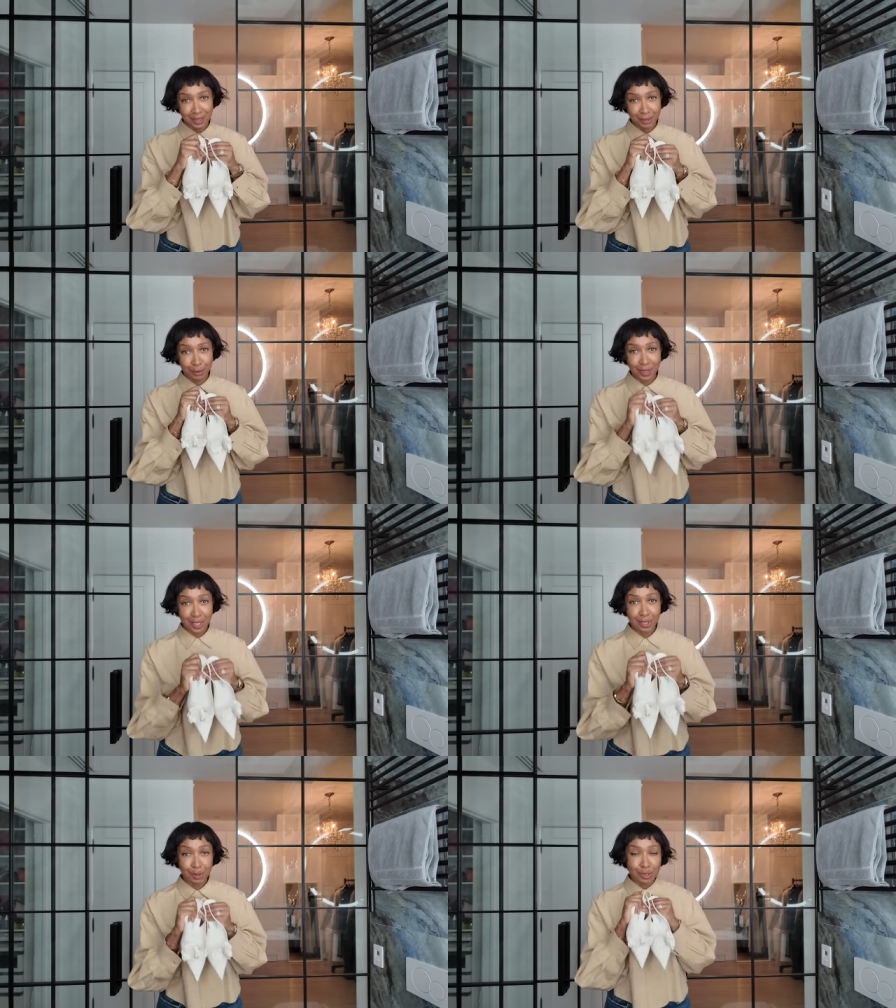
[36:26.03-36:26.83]
So
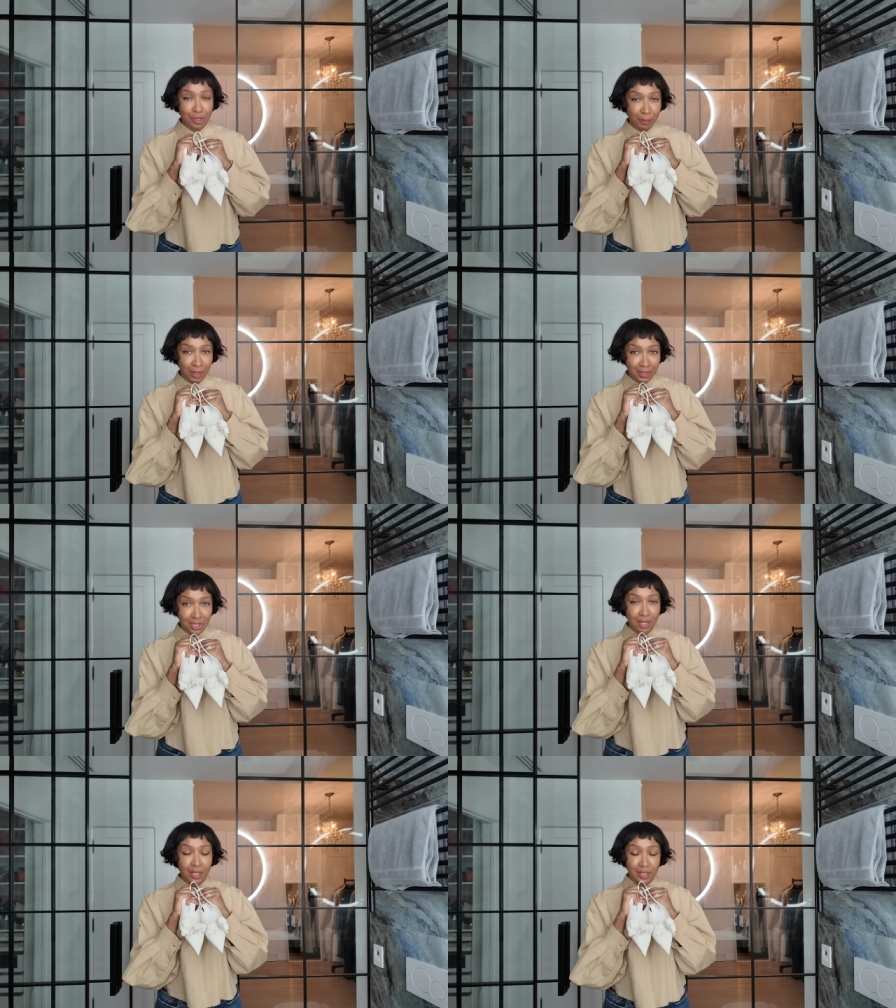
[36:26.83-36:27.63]
thank you so much,
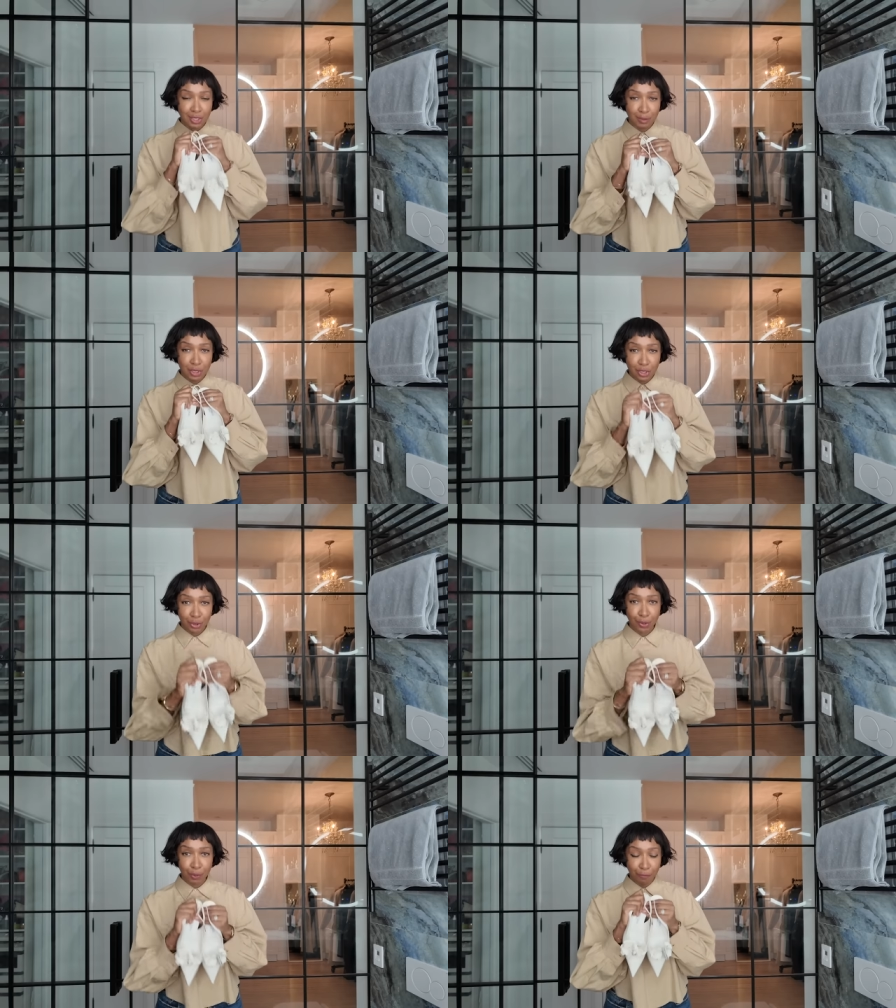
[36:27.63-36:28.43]
Jimmy
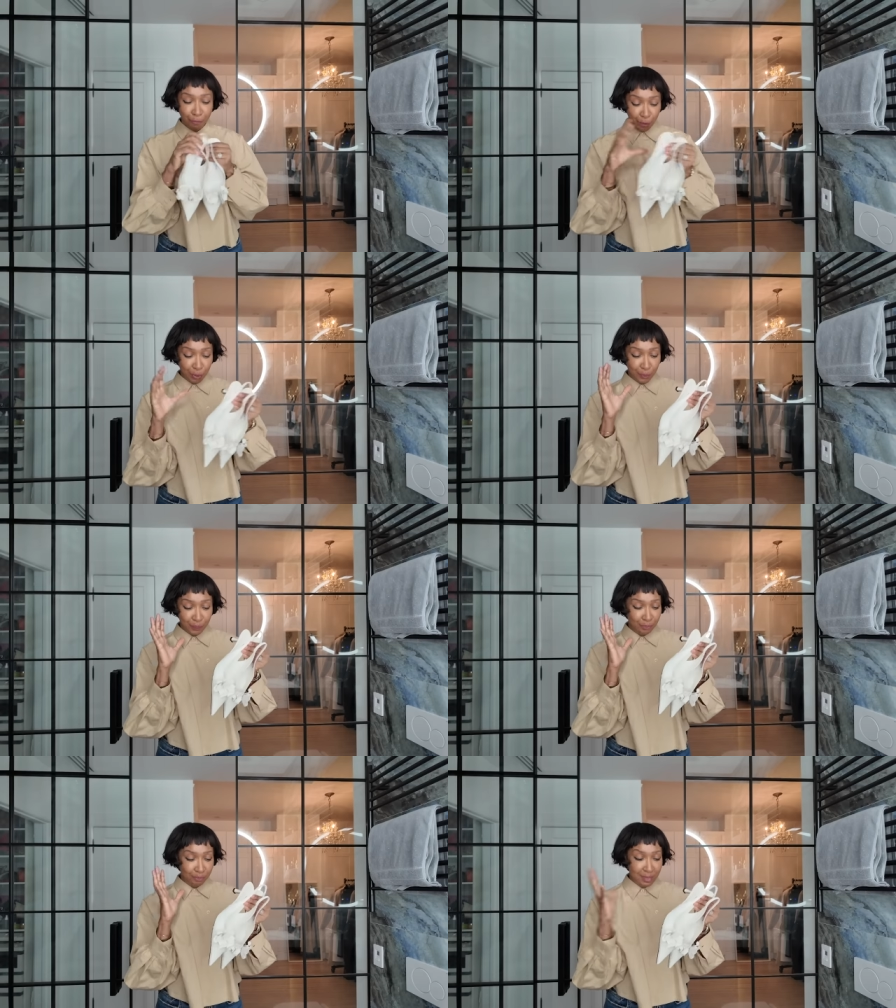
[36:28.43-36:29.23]
Choo,
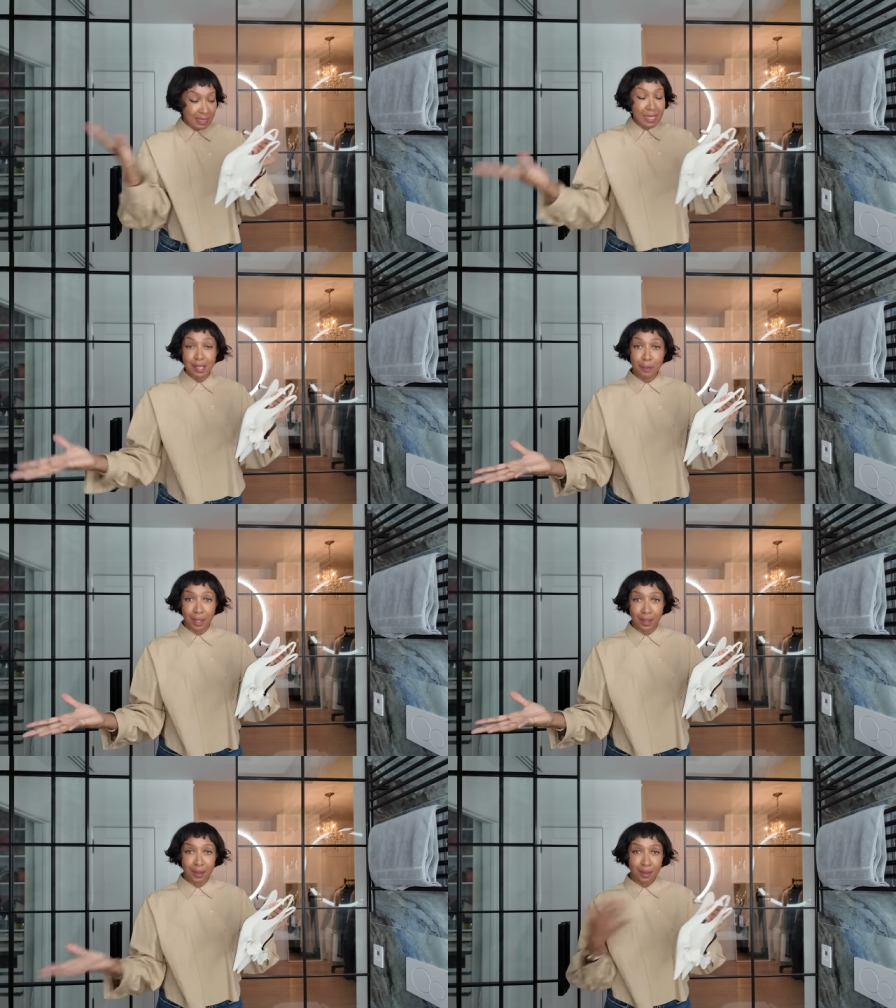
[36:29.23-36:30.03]
for seeing
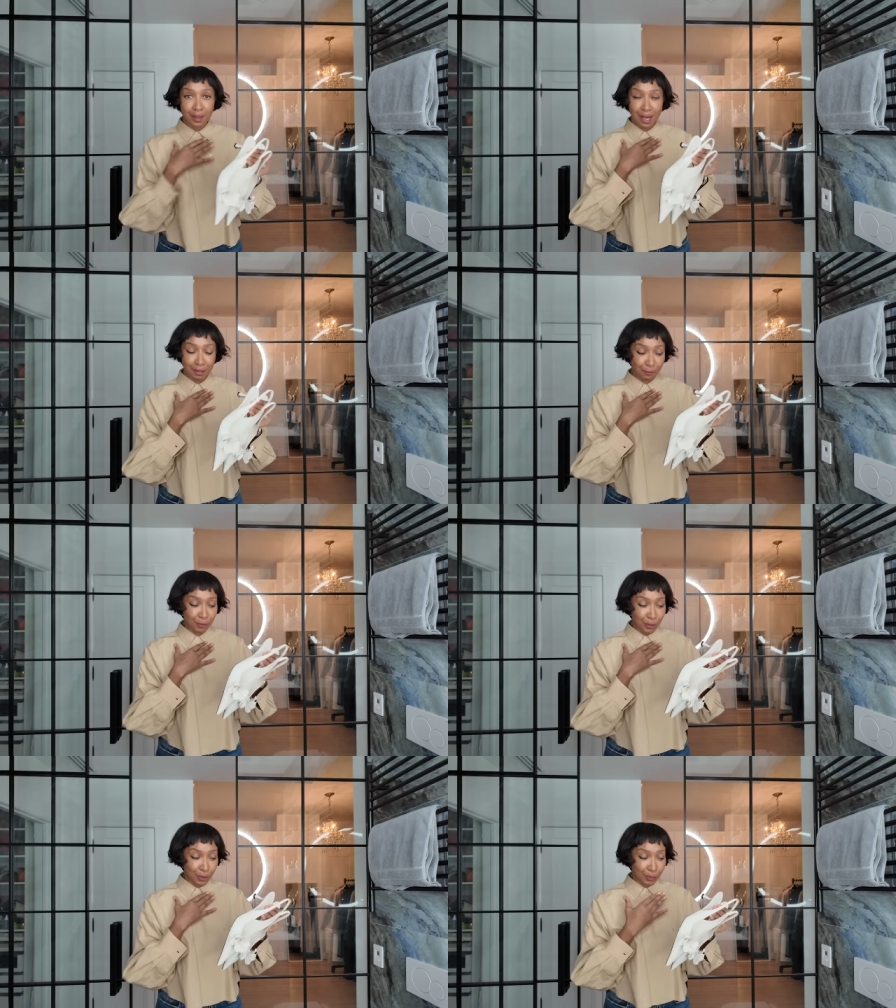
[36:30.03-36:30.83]
me and
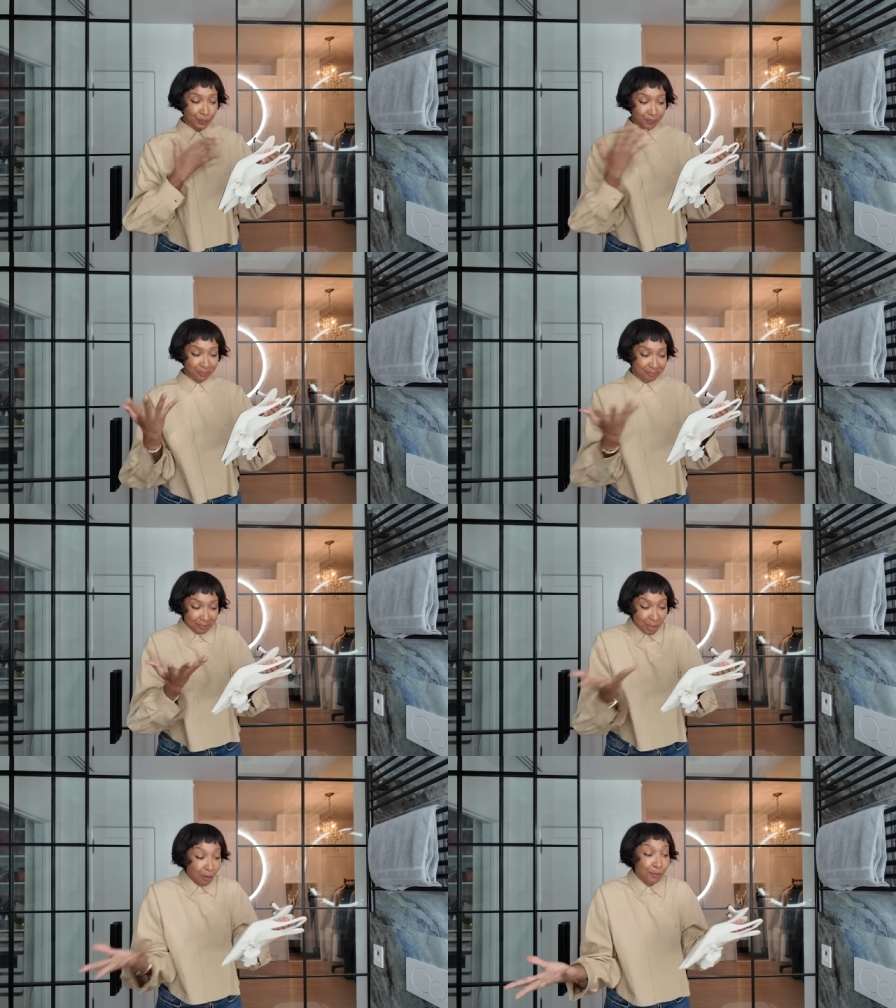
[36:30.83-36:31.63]
for
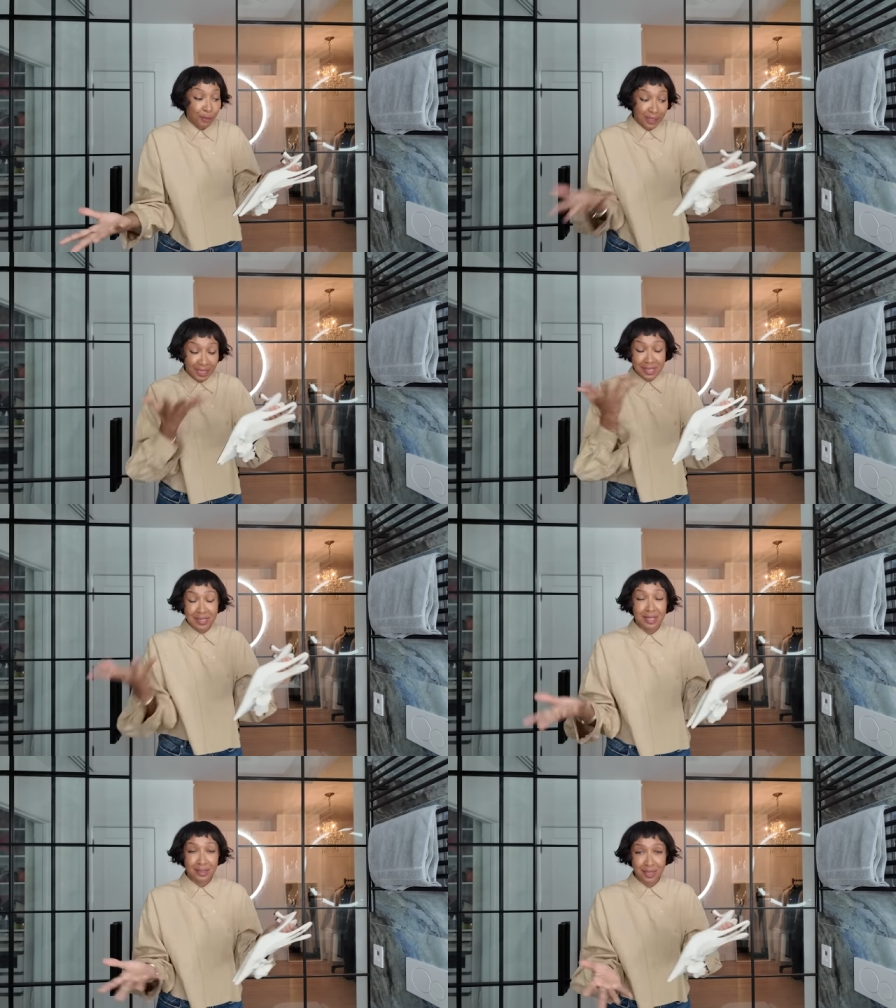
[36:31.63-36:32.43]
offering and
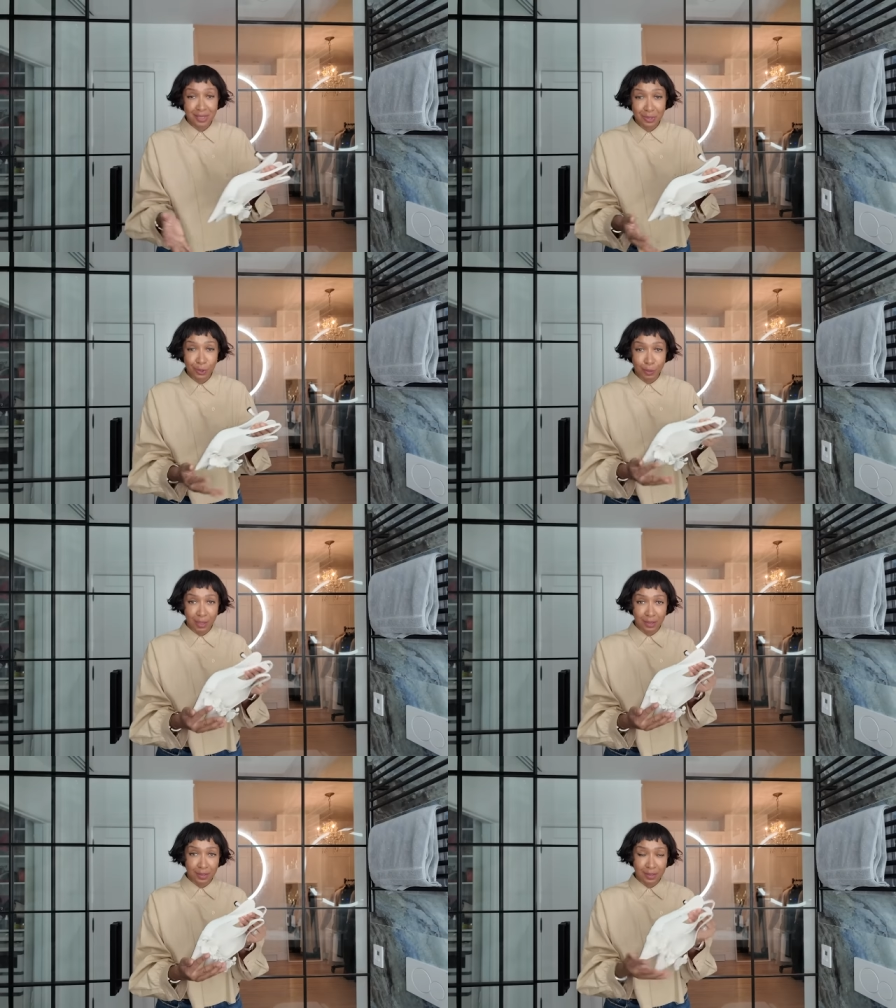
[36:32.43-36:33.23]
extending this to me,
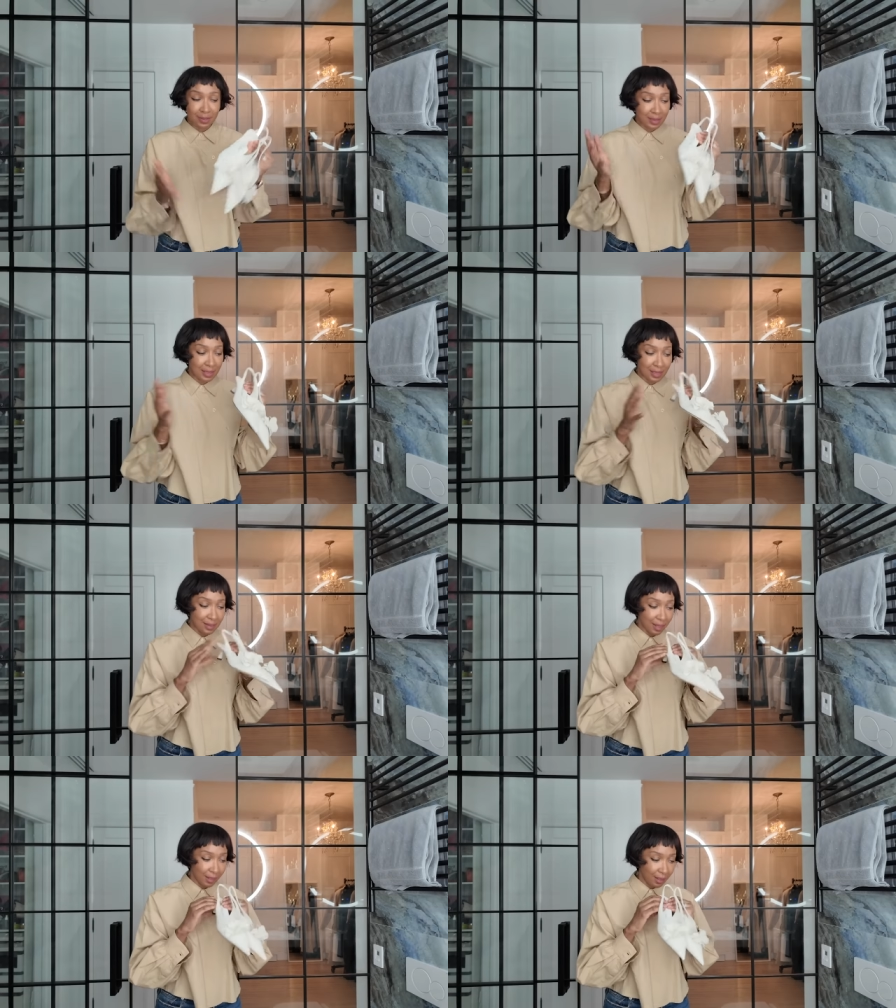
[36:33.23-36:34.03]
because this is
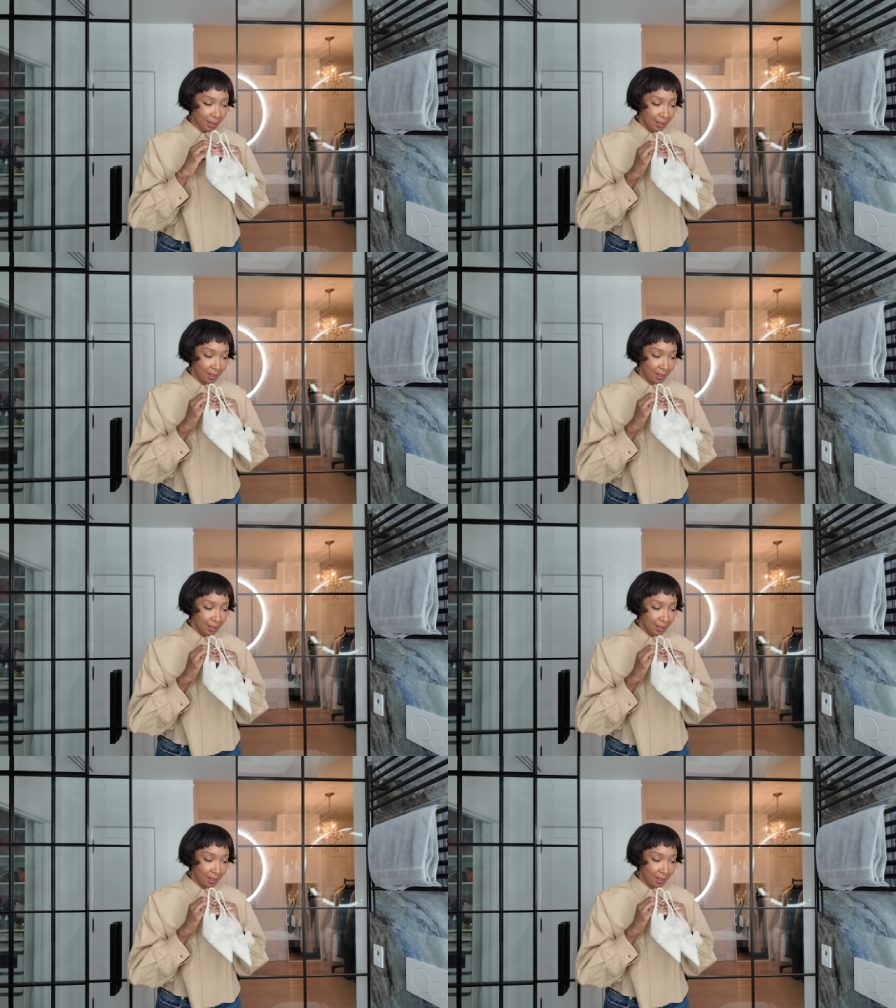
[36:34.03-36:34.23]
like,